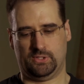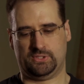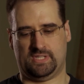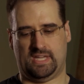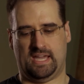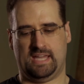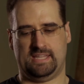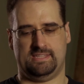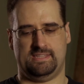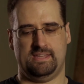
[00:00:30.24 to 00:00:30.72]

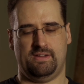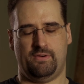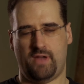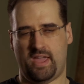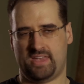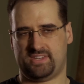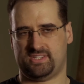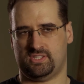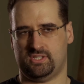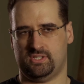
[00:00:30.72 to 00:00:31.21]
at the
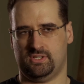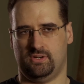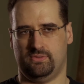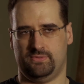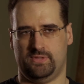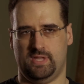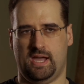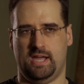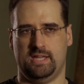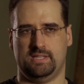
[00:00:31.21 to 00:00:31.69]
rest
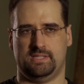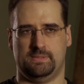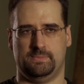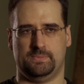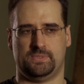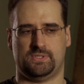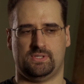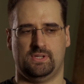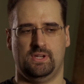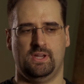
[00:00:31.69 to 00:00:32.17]
of the
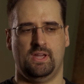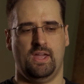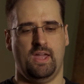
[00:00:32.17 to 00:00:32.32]
items.